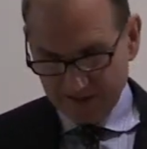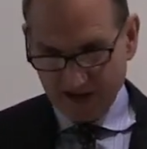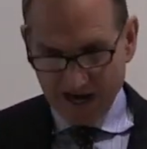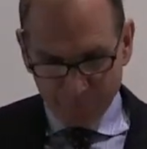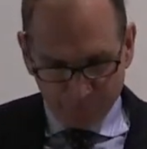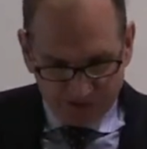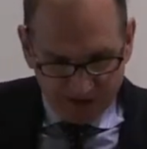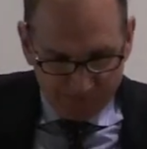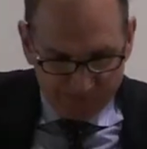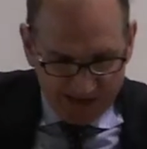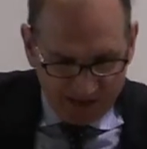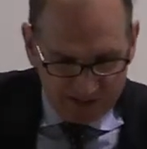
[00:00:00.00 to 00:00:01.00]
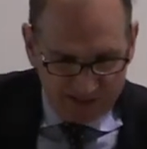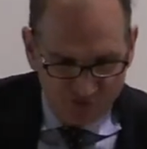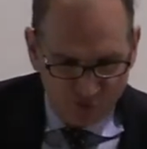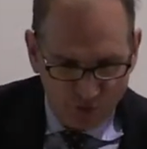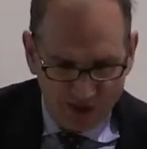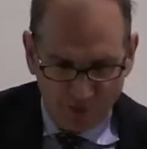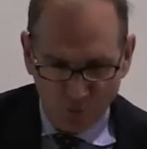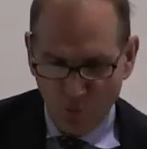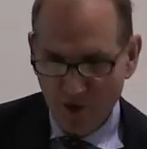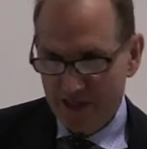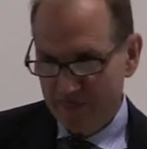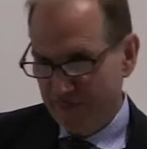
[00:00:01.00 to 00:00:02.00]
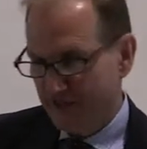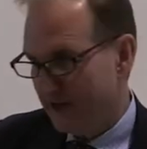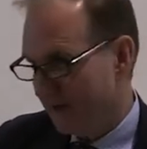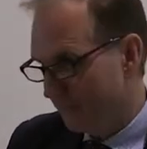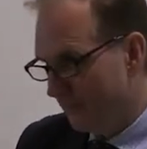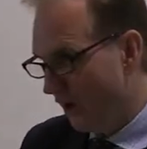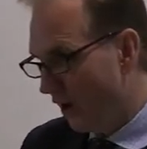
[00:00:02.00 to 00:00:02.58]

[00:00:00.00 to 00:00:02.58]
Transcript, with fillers: God would come down and dwell with them, the